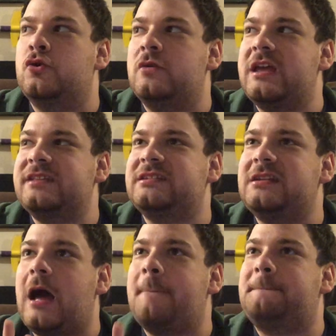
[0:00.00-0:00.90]
who
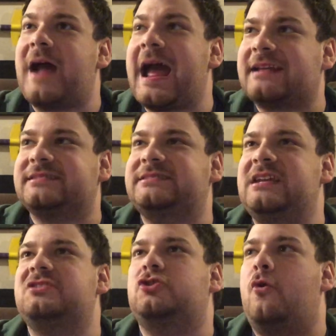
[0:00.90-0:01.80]
isn't a
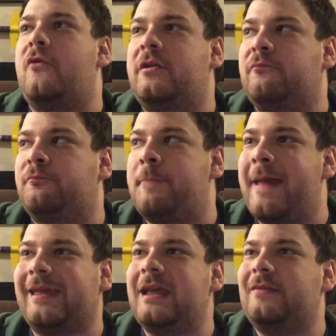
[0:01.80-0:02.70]
backseat to
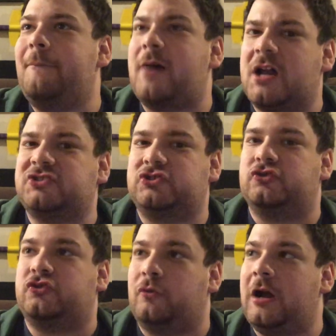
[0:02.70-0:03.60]
making the
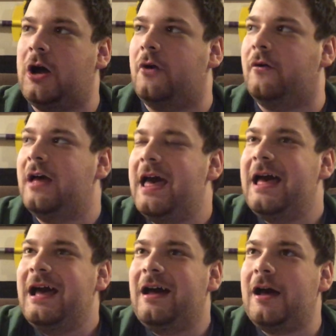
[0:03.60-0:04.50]
monsters grow.
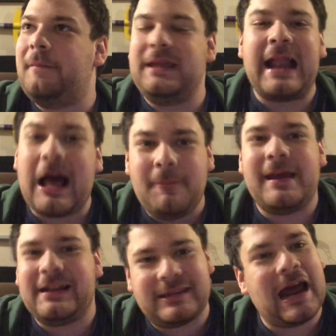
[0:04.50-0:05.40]
I mean, how
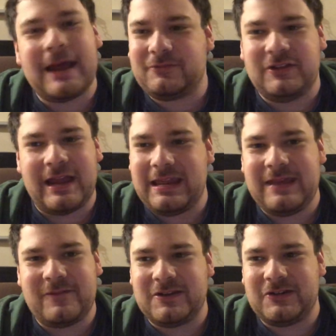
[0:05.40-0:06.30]
many times do they
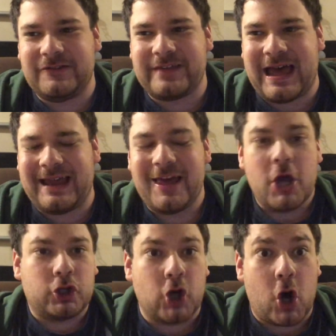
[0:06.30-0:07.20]
even do that?
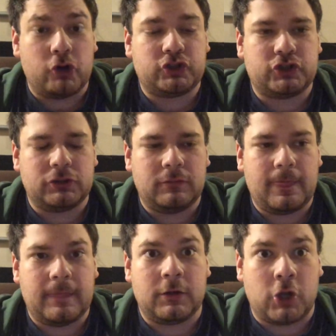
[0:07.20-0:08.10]
Gauche,
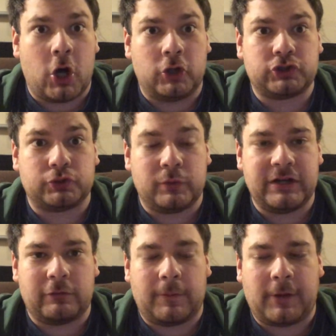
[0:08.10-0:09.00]

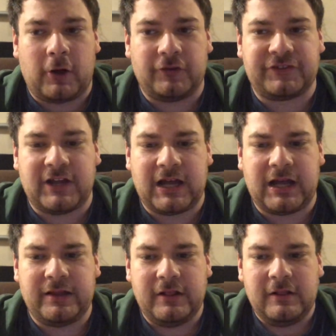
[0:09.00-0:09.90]
Rita Repulsa,